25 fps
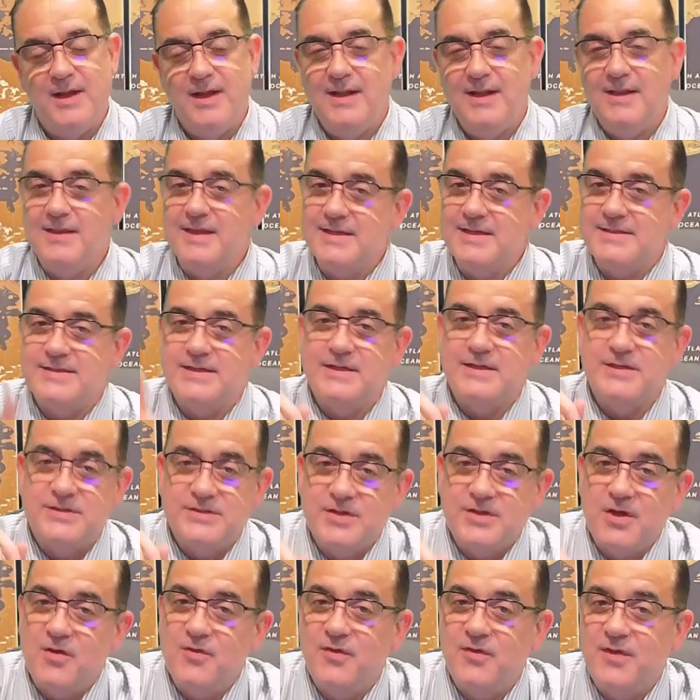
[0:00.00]
Listen,
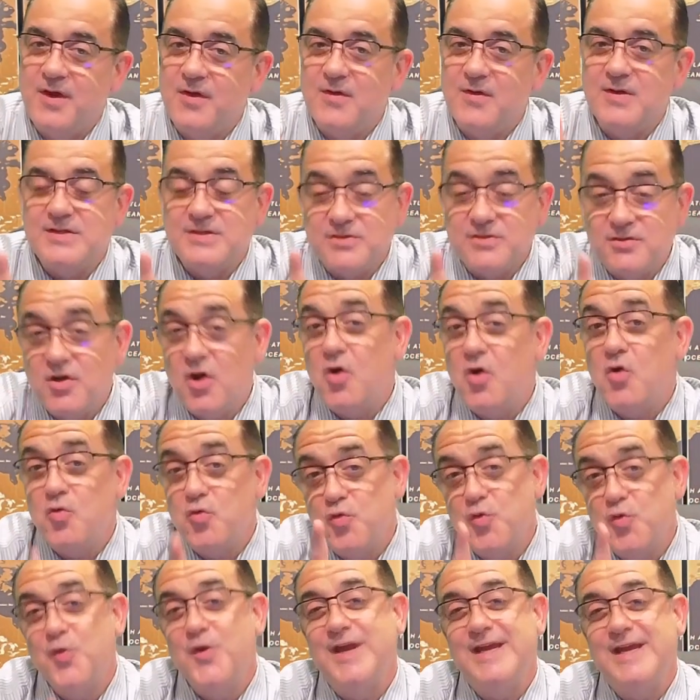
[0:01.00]
so there is no
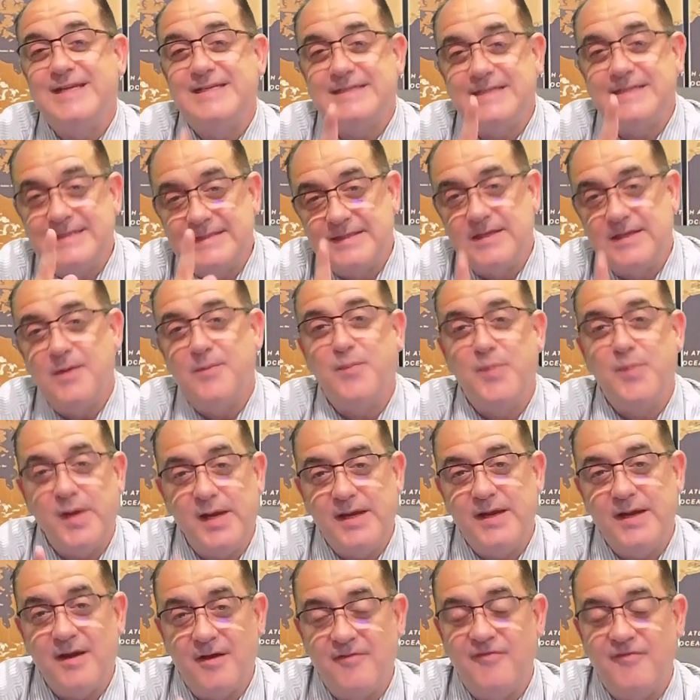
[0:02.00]
reason to
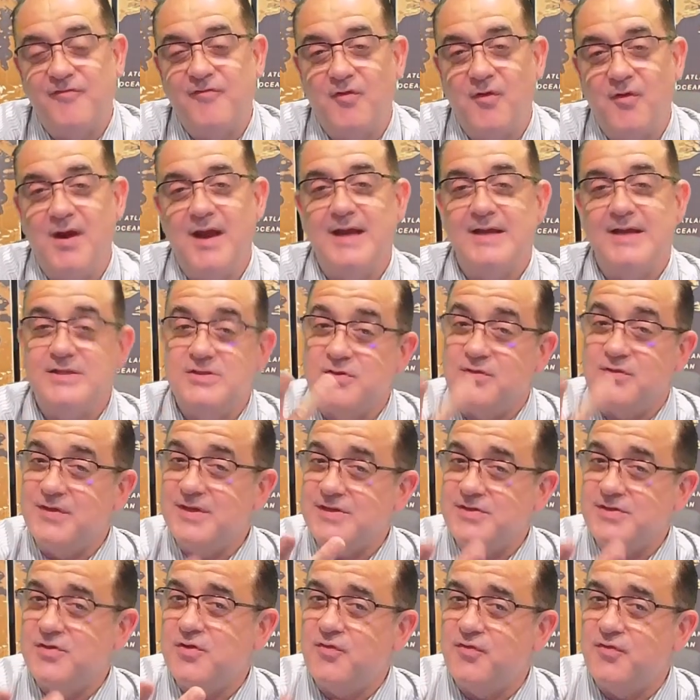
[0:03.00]
be afraid. So
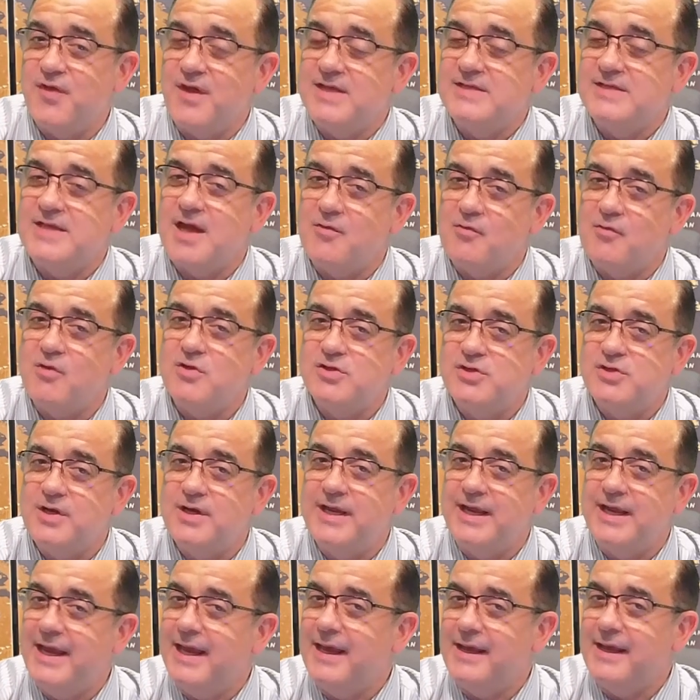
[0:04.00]
these two things I want you to
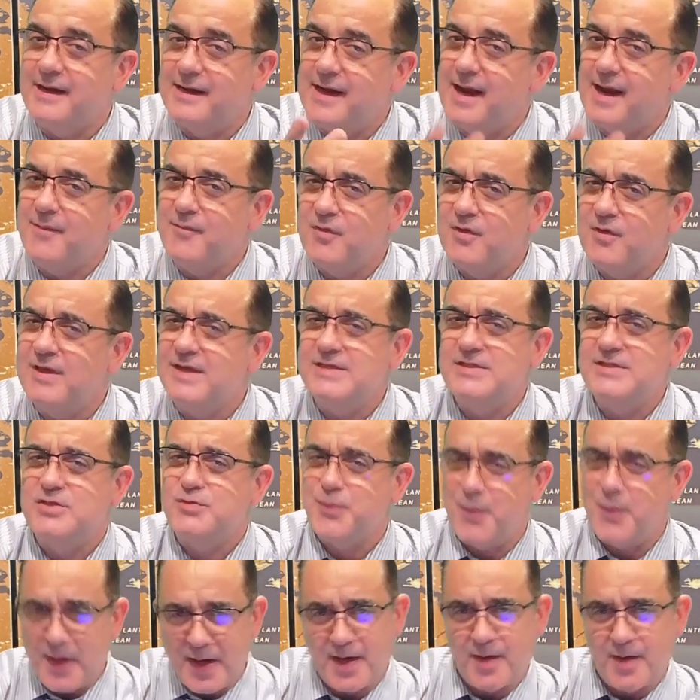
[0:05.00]
get, and I'm really
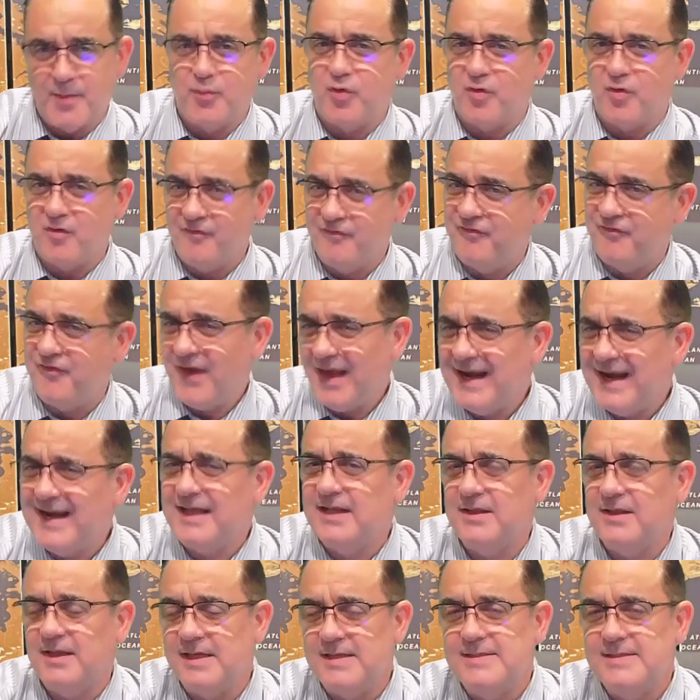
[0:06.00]
speaking
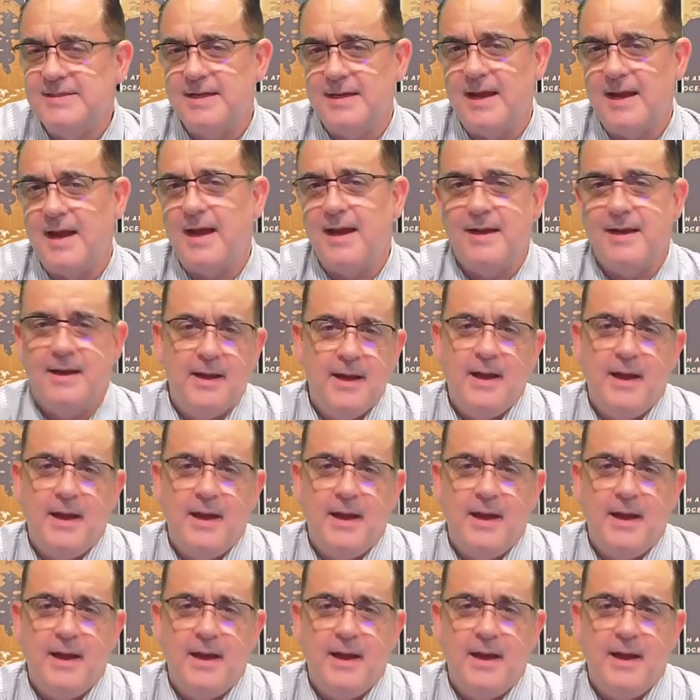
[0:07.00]
prophetically tonight.